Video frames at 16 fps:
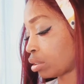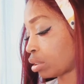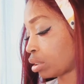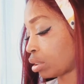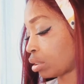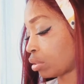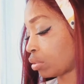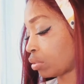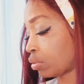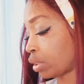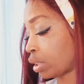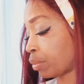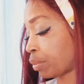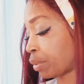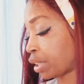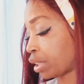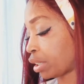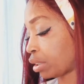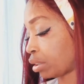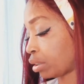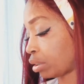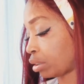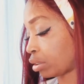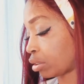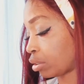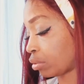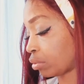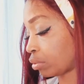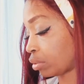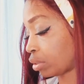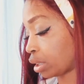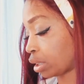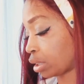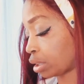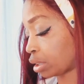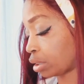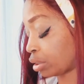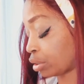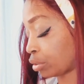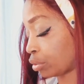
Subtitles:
Oh, wait a minute. Doch. Yes, they do.